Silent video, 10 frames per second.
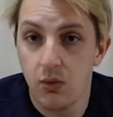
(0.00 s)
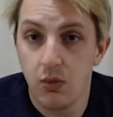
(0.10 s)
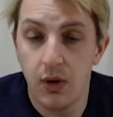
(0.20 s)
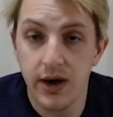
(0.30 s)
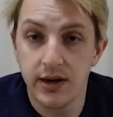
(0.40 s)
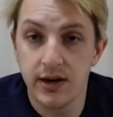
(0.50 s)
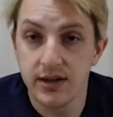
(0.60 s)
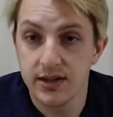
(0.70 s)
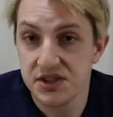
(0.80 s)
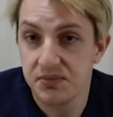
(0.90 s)
why
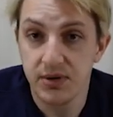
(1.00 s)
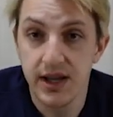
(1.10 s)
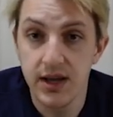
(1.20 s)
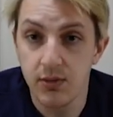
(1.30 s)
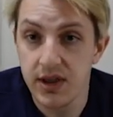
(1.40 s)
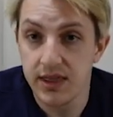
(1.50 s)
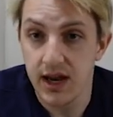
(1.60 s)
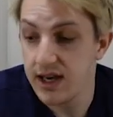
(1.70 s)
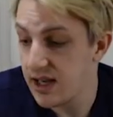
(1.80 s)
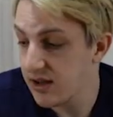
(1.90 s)
not play it with
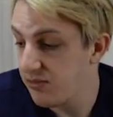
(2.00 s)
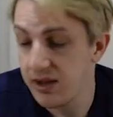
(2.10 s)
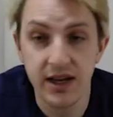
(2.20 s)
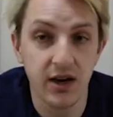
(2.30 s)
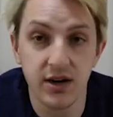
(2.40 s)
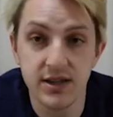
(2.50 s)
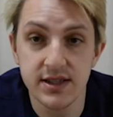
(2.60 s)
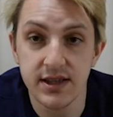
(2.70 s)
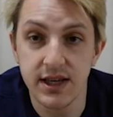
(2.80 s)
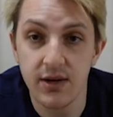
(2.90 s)
a deck of playing
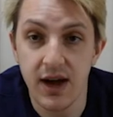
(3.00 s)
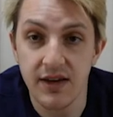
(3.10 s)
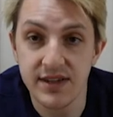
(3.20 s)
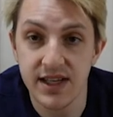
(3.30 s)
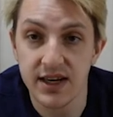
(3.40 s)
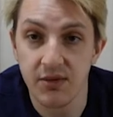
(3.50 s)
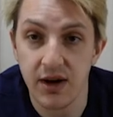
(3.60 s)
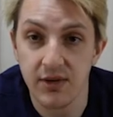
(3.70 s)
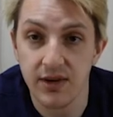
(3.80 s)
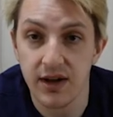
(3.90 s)
cards that you have sitting
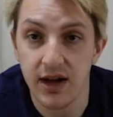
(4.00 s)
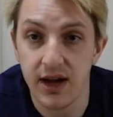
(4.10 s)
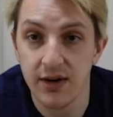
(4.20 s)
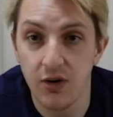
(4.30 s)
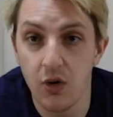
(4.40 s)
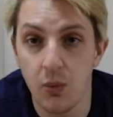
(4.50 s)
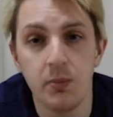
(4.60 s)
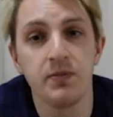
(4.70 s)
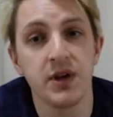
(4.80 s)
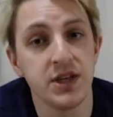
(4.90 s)
around at home?
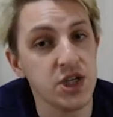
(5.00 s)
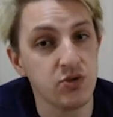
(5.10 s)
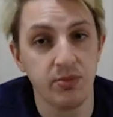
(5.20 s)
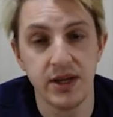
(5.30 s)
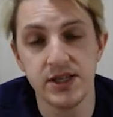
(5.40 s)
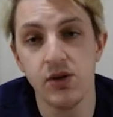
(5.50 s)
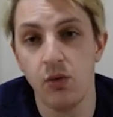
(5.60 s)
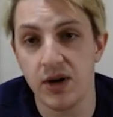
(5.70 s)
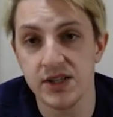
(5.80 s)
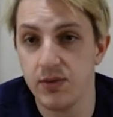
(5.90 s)
Just replace the
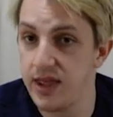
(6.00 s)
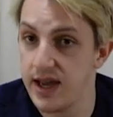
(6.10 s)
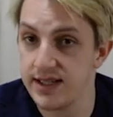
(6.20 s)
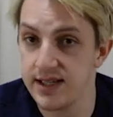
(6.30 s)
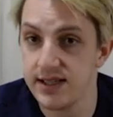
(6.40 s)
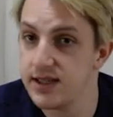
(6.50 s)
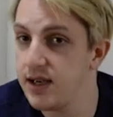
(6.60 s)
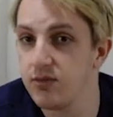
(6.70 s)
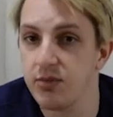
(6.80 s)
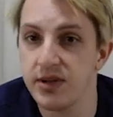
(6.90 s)
1s with aces
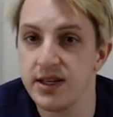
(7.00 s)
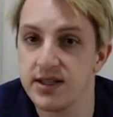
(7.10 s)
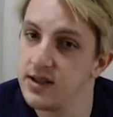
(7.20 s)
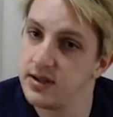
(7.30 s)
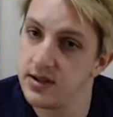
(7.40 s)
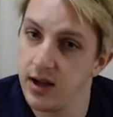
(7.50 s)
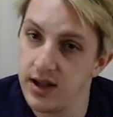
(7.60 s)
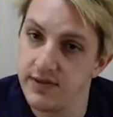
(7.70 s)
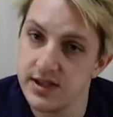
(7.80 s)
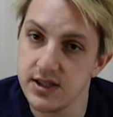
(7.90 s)
and replace the
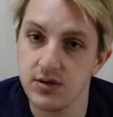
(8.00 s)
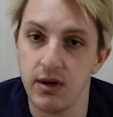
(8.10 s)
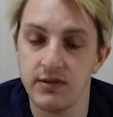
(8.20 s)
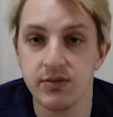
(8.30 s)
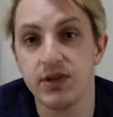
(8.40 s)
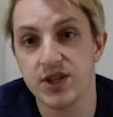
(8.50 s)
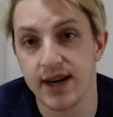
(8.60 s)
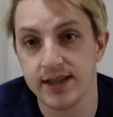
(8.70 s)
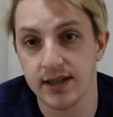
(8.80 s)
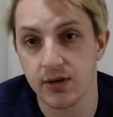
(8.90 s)
11s and 12s with
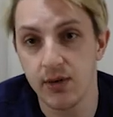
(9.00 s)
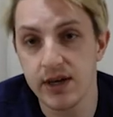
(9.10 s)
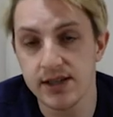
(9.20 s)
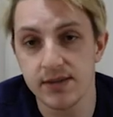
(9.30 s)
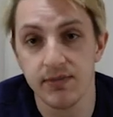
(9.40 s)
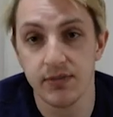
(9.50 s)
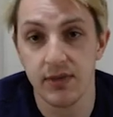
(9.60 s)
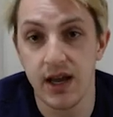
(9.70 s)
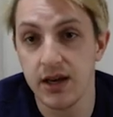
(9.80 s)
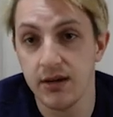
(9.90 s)
jacks and queens,
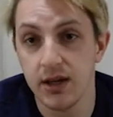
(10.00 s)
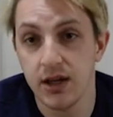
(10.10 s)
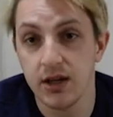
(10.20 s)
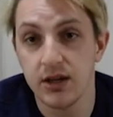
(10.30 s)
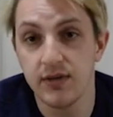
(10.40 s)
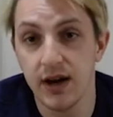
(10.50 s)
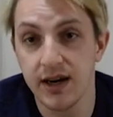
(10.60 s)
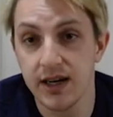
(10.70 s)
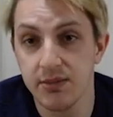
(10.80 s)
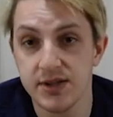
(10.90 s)
and you've got
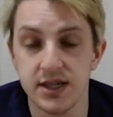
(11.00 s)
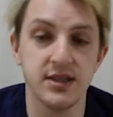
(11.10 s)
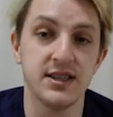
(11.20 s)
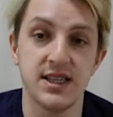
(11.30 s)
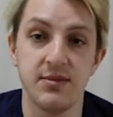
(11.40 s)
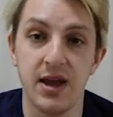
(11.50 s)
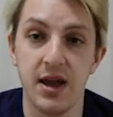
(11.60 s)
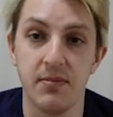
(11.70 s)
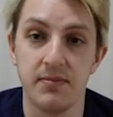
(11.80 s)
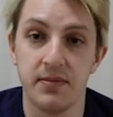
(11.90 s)
90% of the same
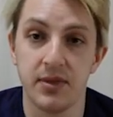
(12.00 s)
game.